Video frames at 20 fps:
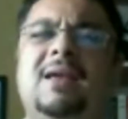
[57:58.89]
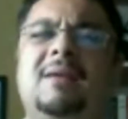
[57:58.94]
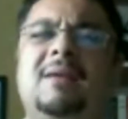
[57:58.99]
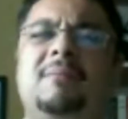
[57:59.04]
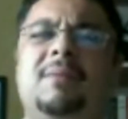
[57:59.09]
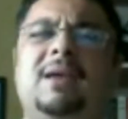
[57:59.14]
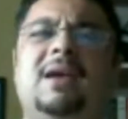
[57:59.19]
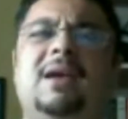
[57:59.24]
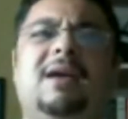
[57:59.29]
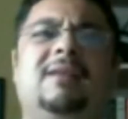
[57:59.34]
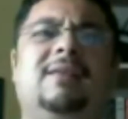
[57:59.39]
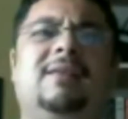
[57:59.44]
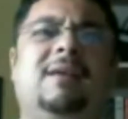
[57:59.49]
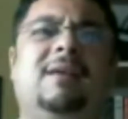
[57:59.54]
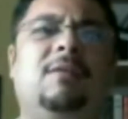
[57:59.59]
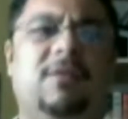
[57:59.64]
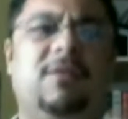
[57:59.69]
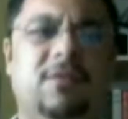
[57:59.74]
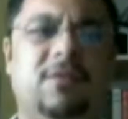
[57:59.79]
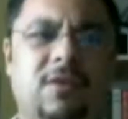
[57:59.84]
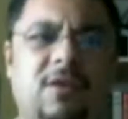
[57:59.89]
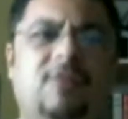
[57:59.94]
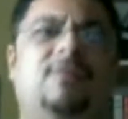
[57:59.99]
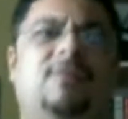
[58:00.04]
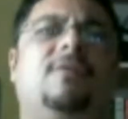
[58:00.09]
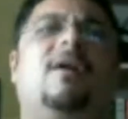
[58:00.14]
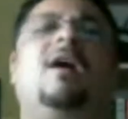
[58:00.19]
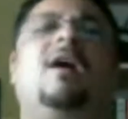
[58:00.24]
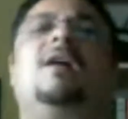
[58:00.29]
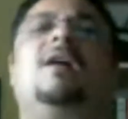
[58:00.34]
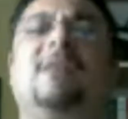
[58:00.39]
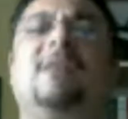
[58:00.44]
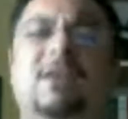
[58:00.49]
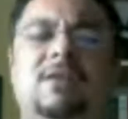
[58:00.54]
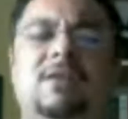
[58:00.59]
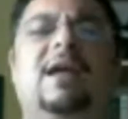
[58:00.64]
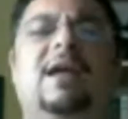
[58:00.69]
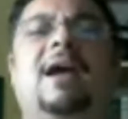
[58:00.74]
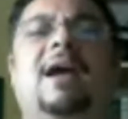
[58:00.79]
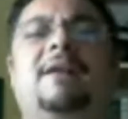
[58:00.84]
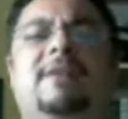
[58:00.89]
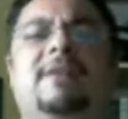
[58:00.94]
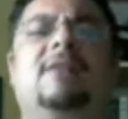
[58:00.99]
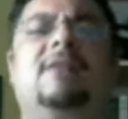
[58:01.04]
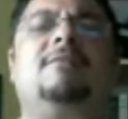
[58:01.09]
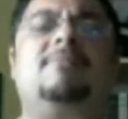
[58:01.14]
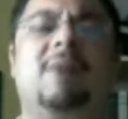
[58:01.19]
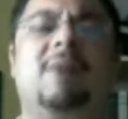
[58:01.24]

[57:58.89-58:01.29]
Because it was your fault that you didn't have enough